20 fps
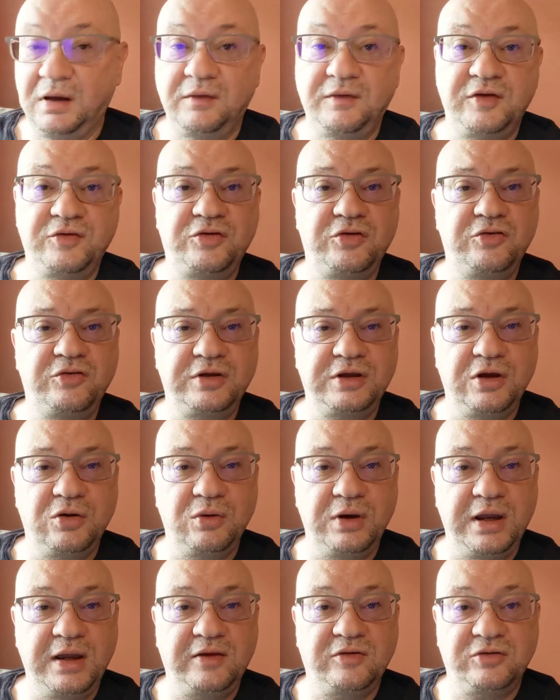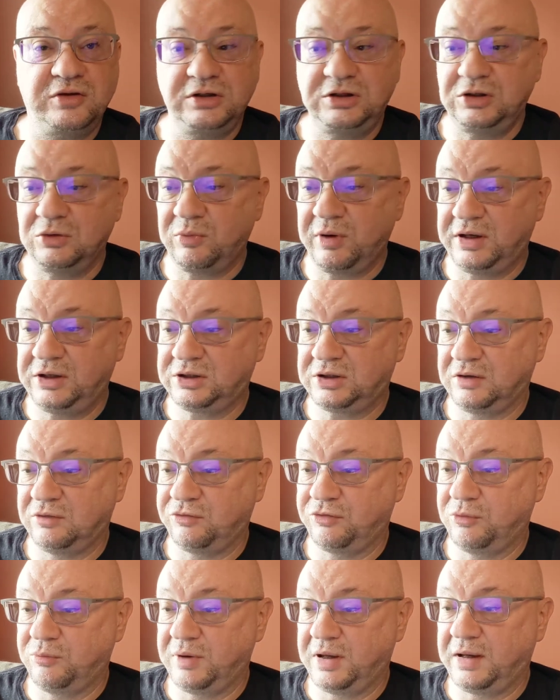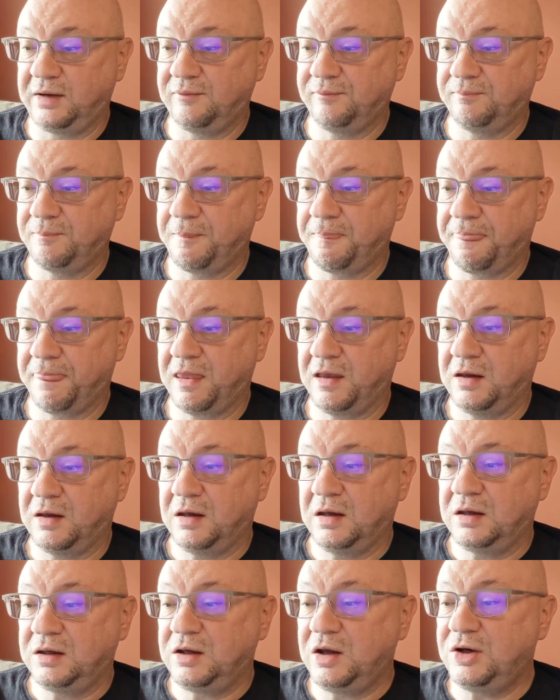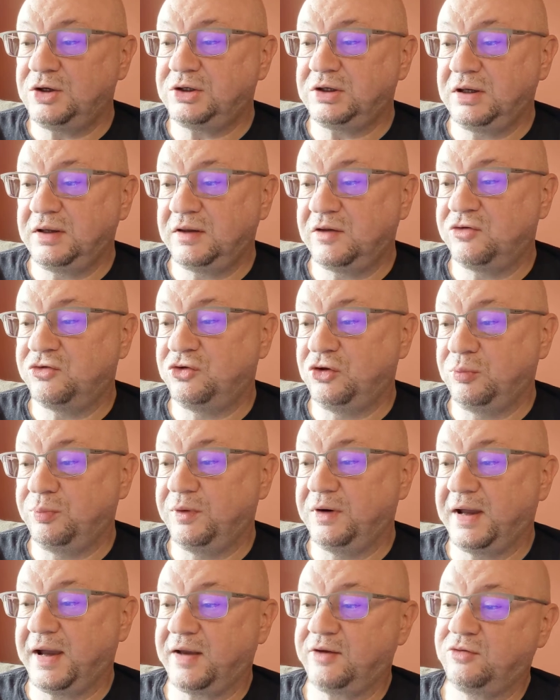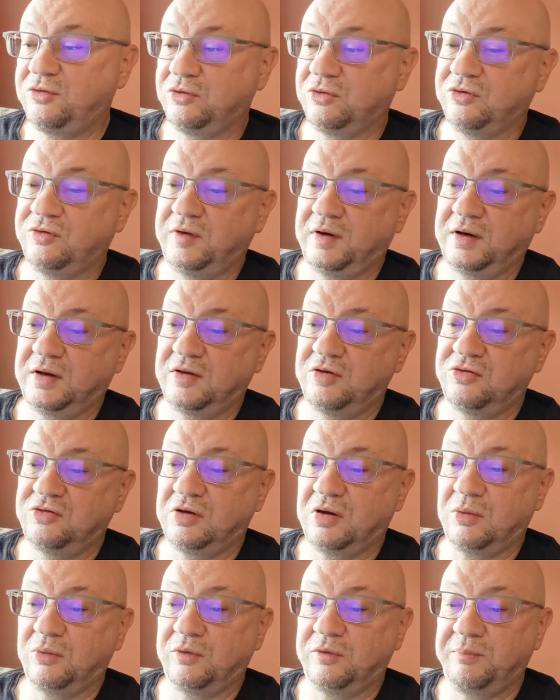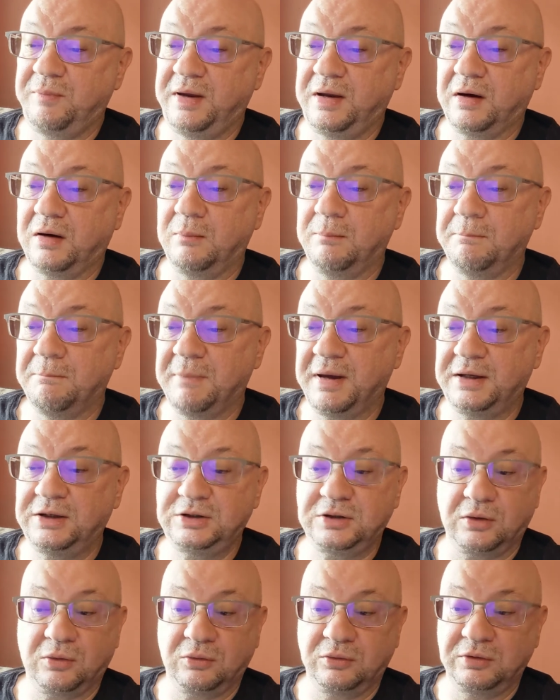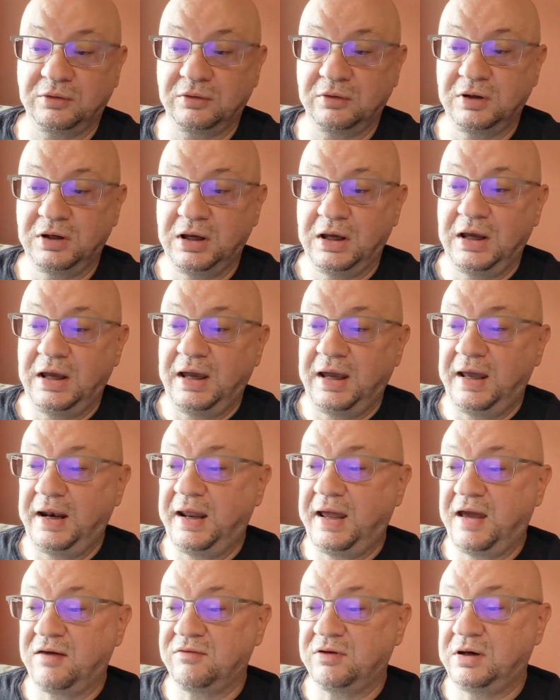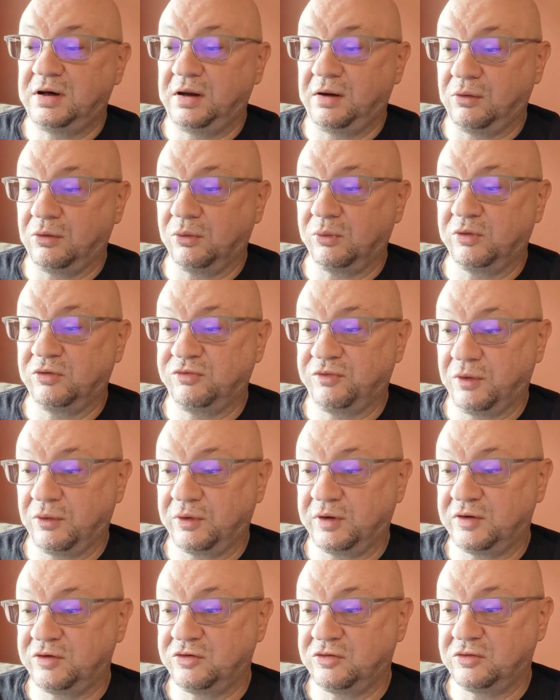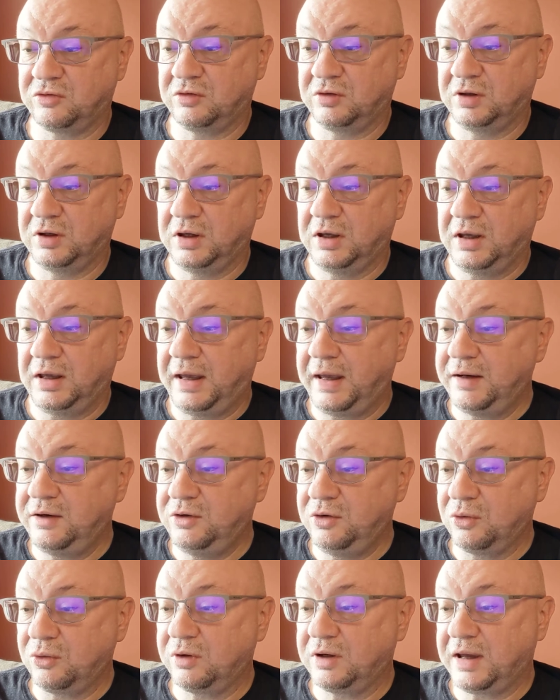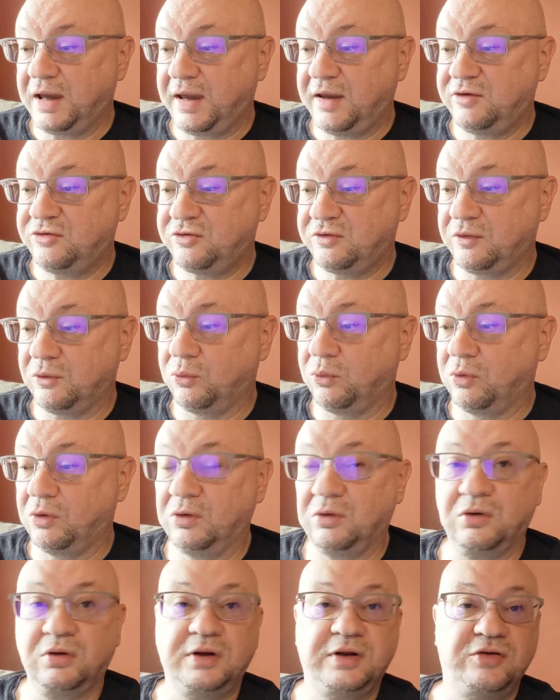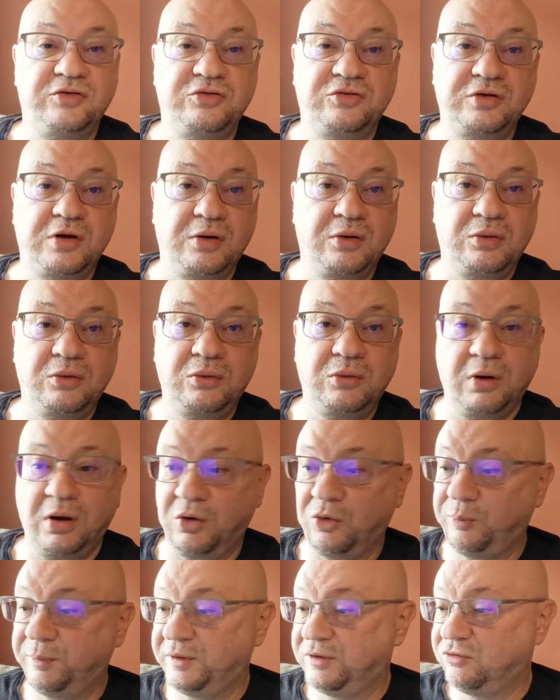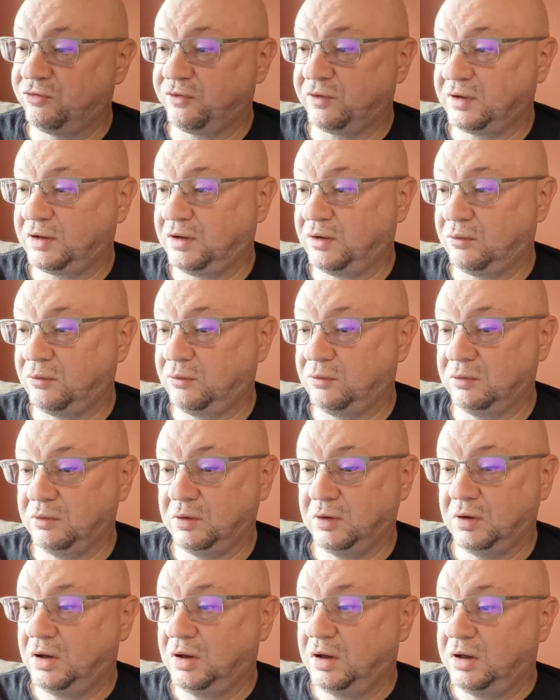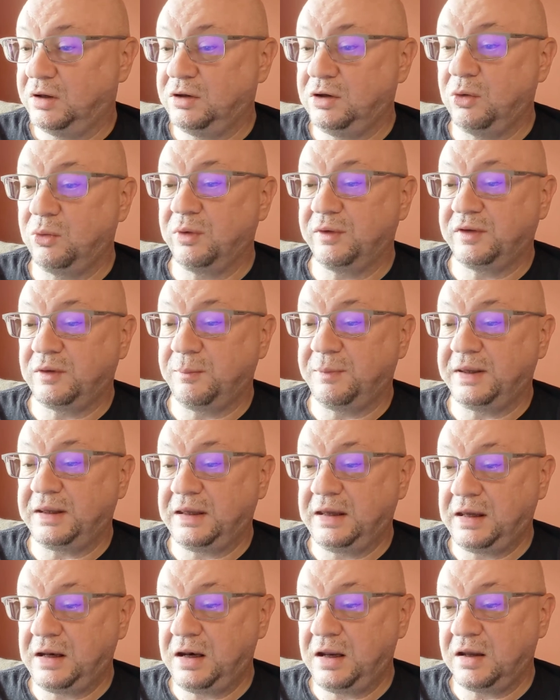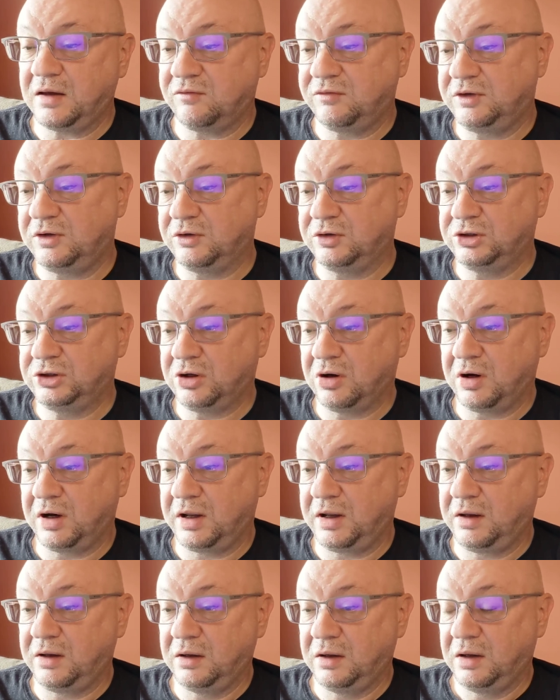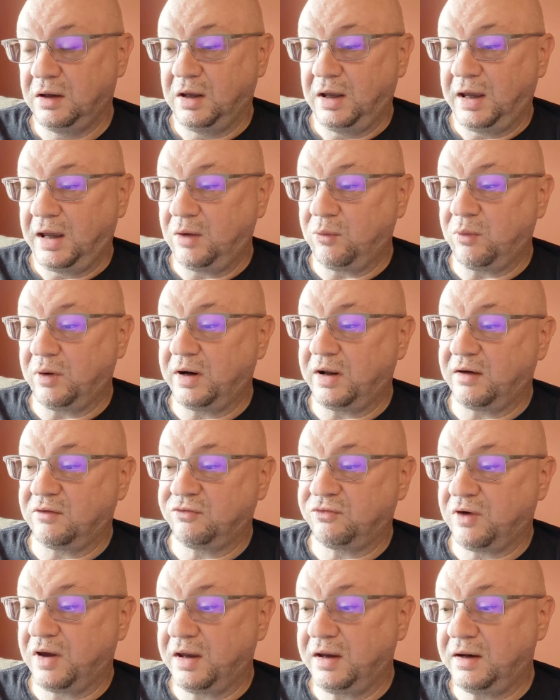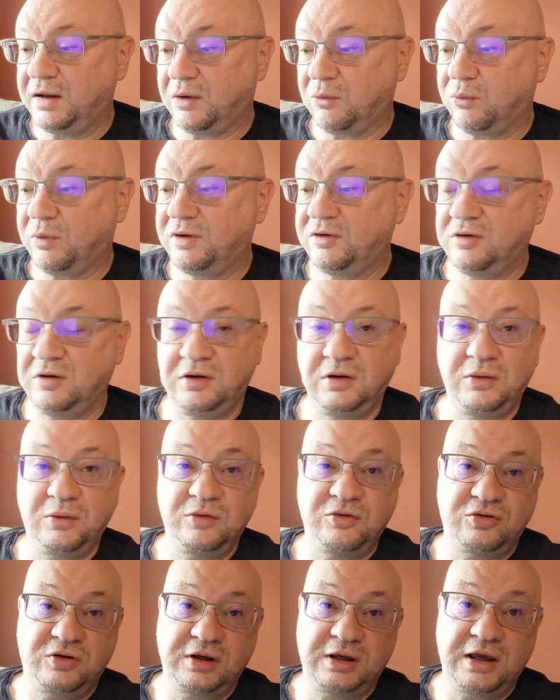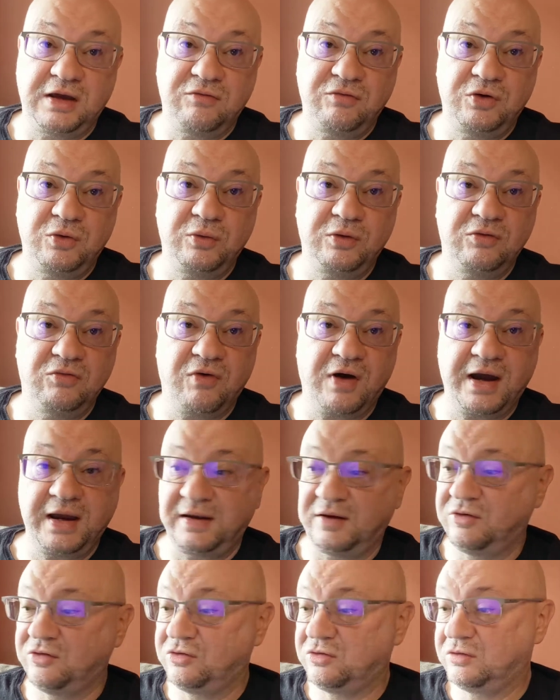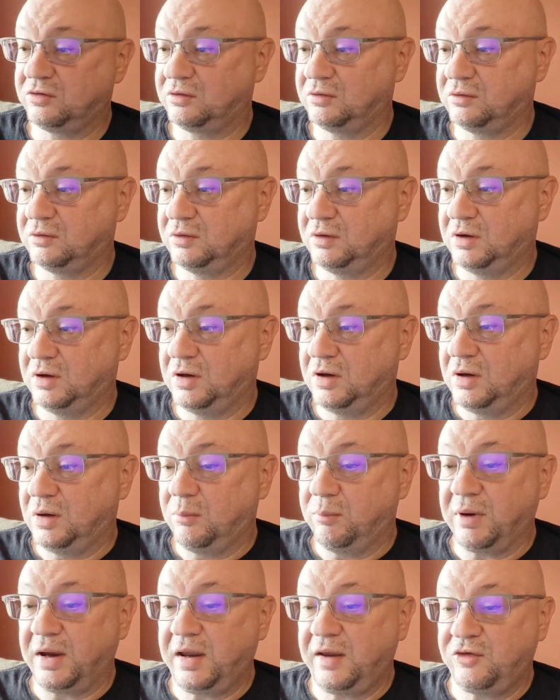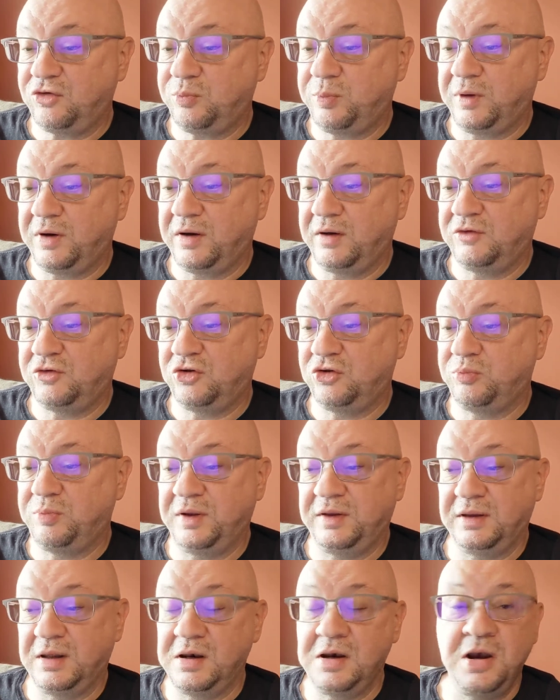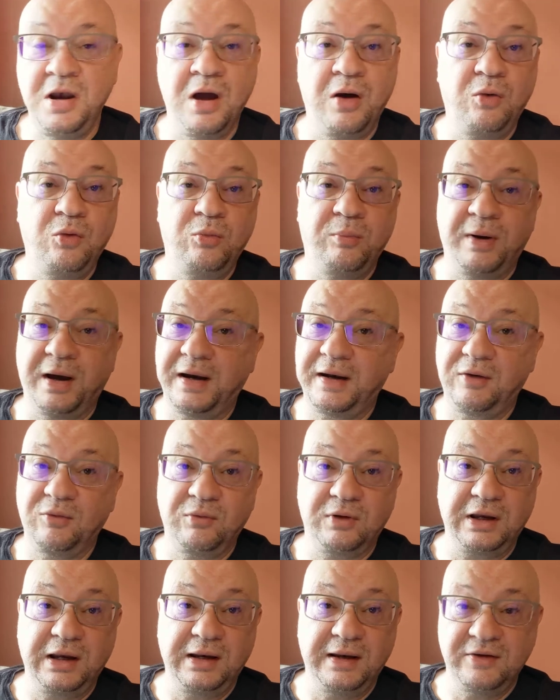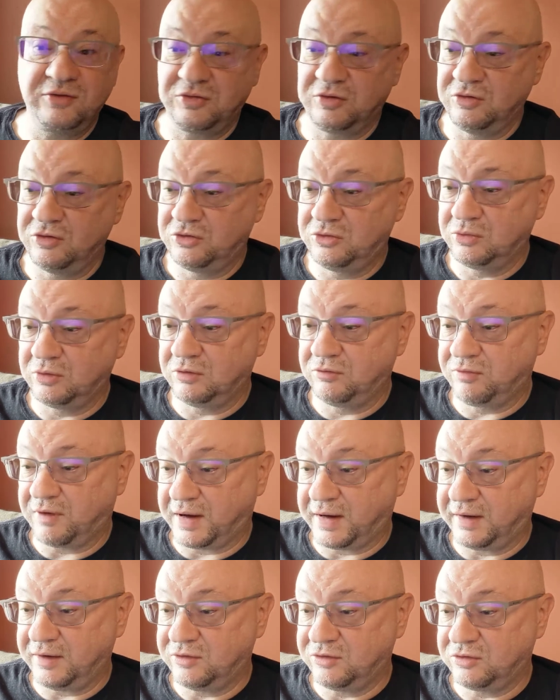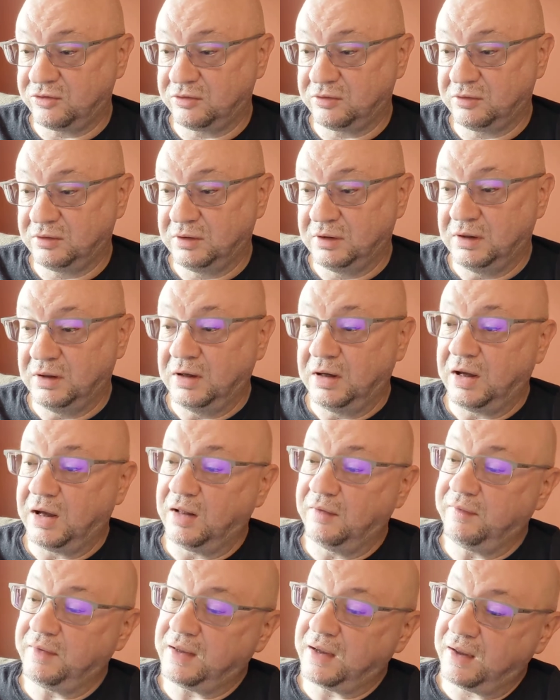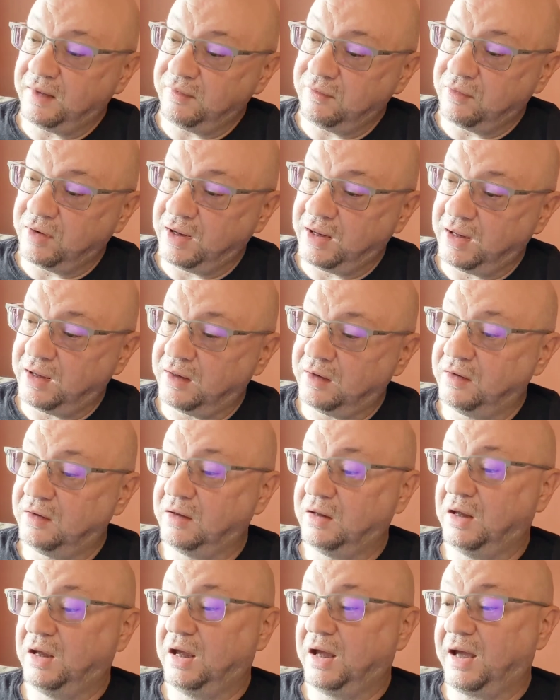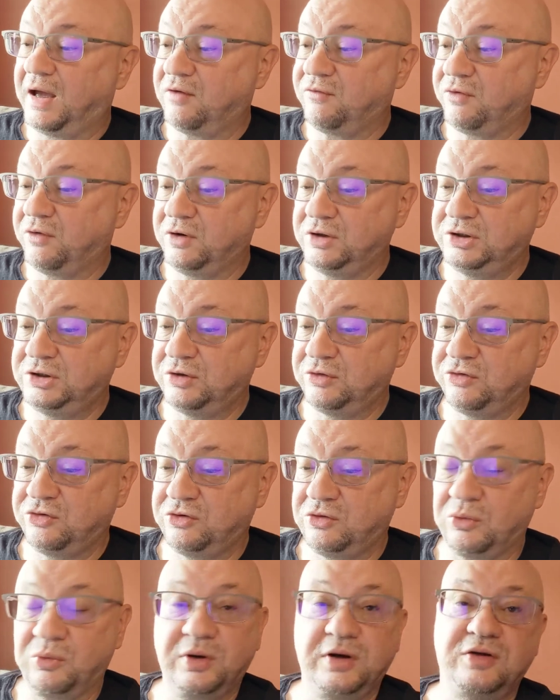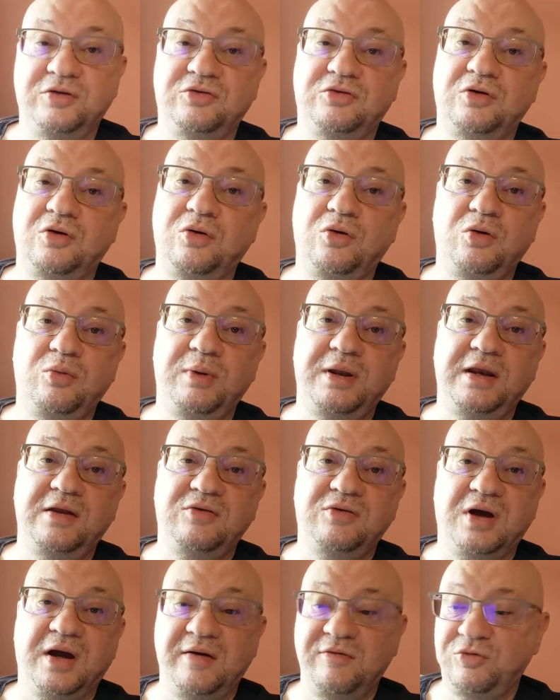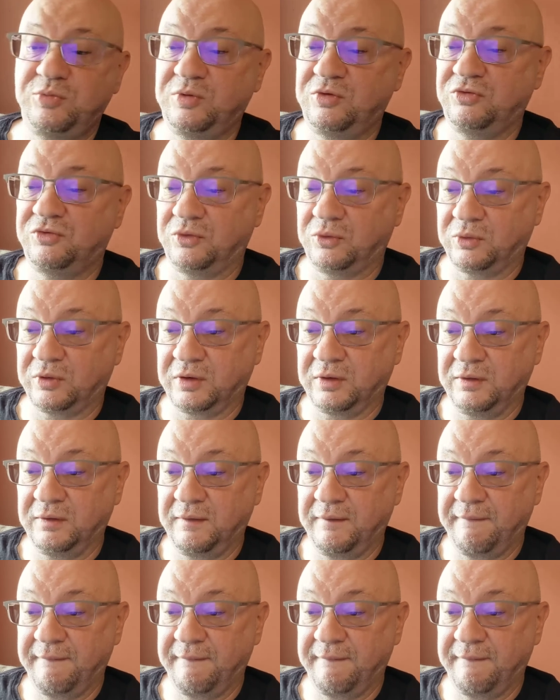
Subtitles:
This is a unique situation for me. Usually the supernaturals that consult with me are much older and have a narrower focus. In your case, the world is so open for you. You are at the beginning of your journey, and what I find I want to do is to give you advice. My experience has been that nobody really listens to advice. On the other hand, I've heard your story so many times before.